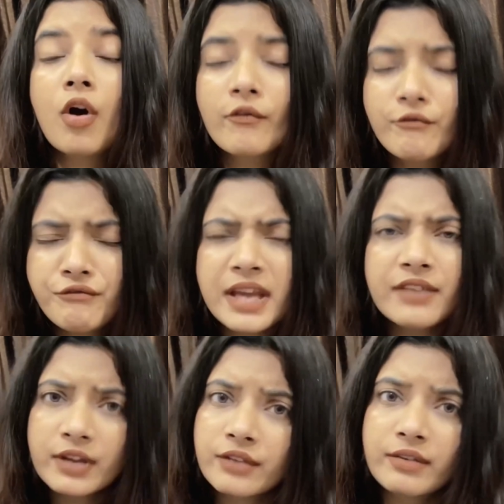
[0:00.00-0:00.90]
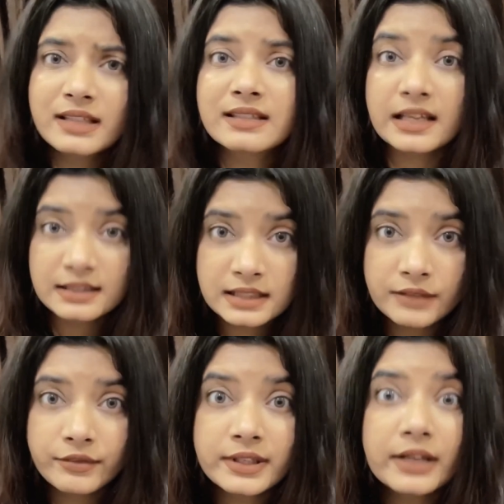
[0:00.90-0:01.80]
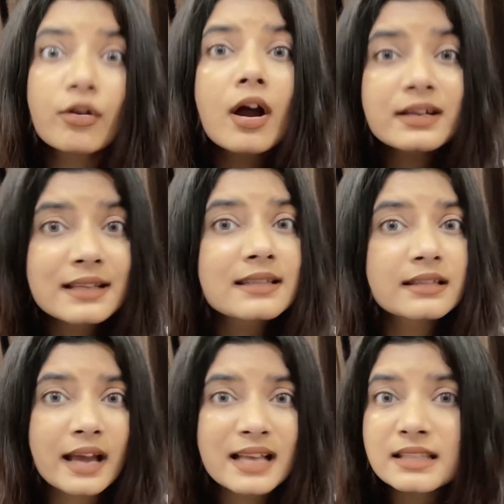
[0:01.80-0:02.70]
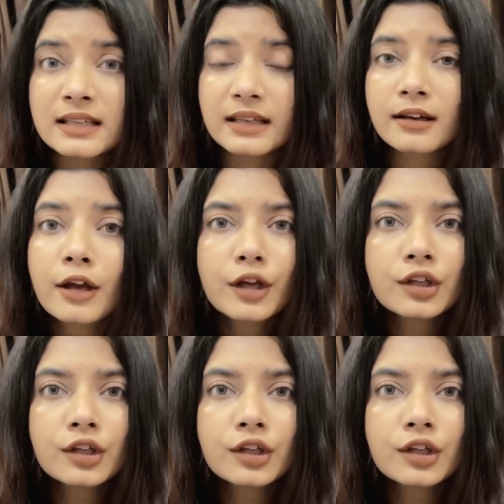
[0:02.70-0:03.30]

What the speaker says: or very sensitive skin or sensitized skin,